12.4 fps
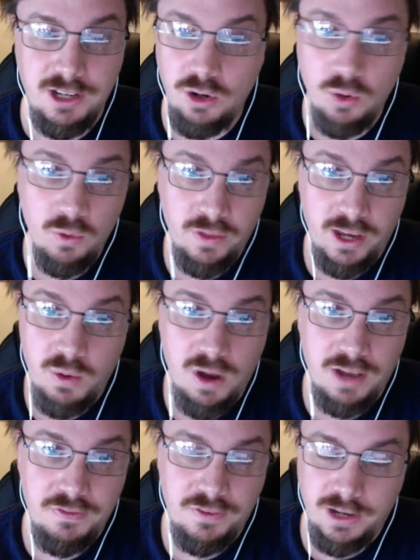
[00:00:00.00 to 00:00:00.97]
All their Wi
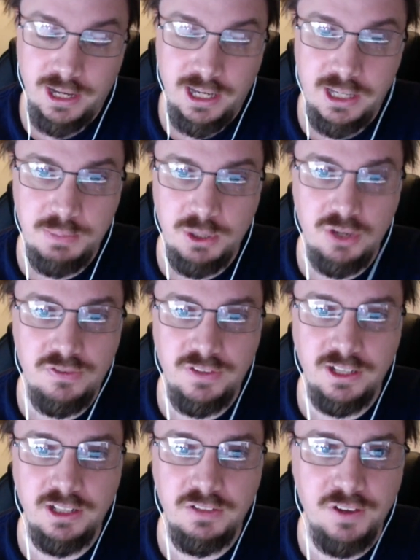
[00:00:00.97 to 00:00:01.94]
Fi is
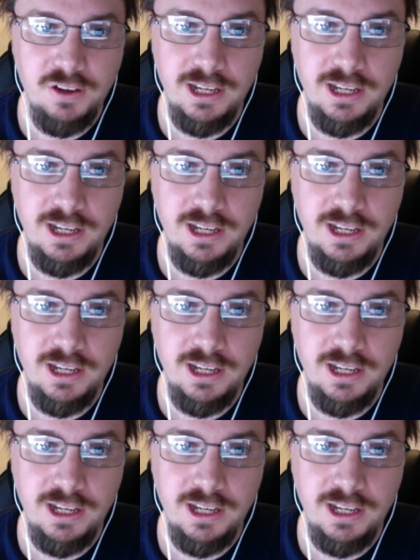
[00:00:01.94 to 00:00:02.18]
perfectly fine.